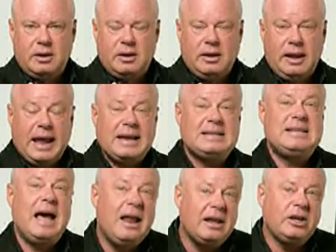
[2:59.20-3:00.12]
and
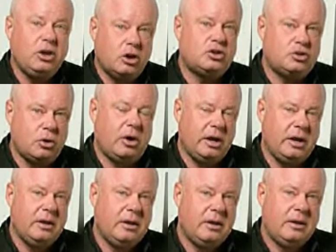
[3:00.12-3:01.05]
telling your story.
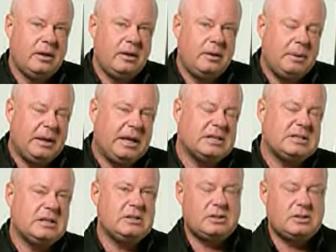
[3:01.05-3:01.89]
Because,